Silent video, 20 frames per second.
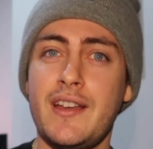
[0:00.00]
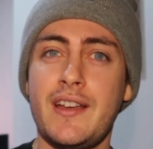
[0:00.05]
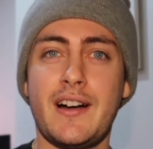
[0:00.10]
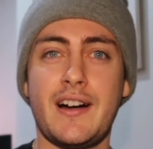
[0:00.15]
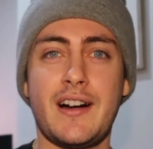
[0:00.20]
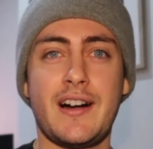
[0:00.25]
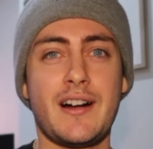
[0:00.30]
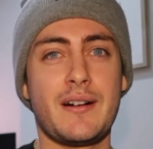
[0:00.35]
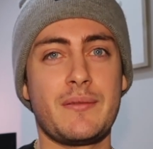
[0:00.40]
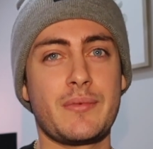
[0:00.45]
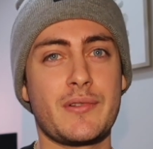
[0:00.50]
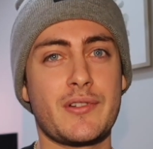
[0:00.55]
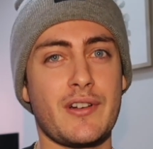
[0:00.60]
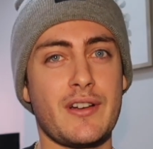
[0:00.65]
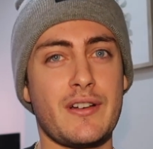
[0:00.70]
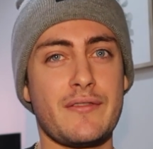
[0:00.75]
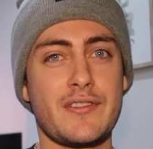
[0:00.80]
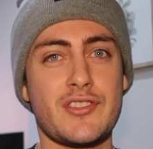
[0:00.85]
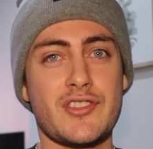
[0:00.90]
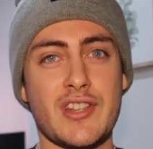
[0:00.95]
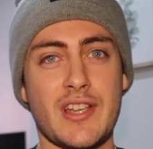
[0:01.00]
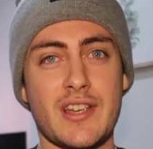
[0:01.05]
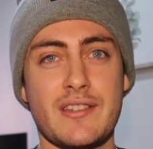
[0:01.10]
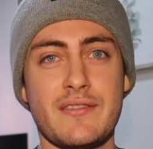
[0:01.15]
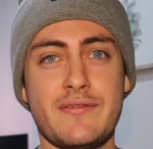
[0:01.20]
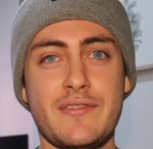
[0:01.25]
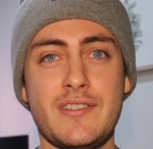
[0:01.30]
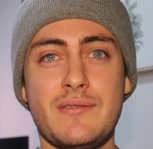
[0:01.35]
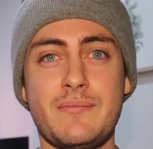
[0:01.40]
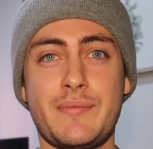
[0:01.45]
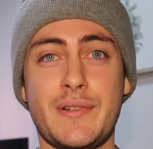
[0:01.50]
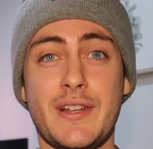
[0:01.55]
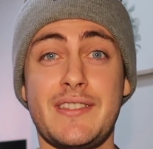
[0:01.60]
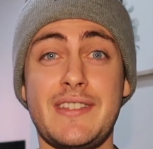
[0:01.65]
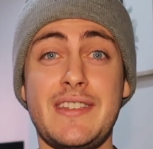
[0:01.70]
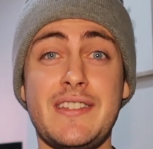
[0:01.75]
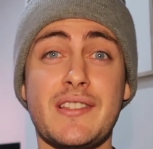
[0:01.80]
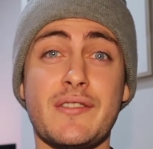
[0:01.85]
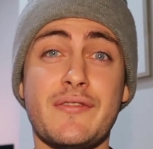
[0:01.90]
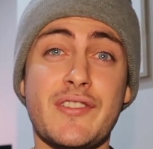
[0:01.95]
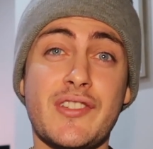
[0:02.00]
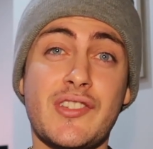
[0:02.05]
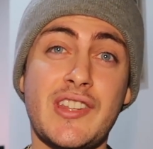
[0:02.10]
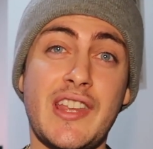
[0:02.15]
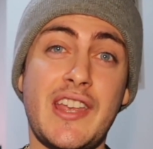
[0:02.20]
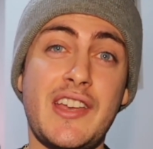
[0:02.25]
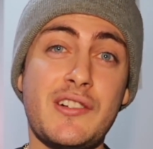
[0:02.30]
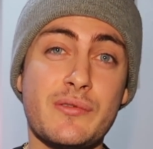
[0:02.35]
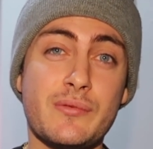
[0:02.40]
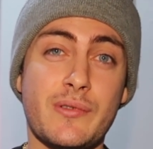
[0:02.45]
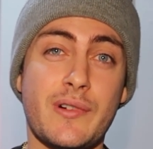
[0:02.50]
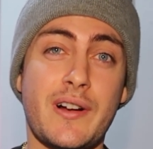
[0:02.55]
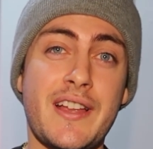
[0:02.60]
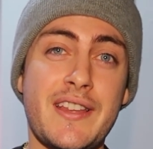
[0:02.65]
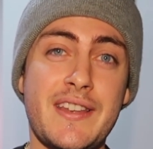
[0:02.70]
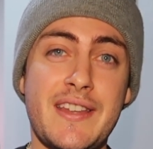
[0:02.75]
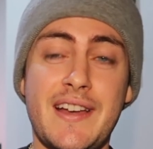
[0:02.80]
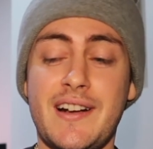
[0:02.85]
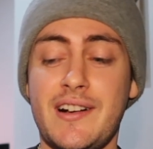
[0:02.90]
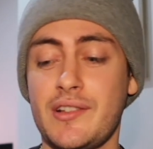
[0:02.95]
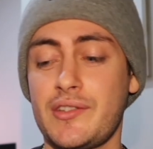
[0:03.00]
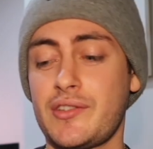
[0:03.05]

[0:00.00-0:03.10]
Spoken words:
Go have a check of it, but these are for sale right now,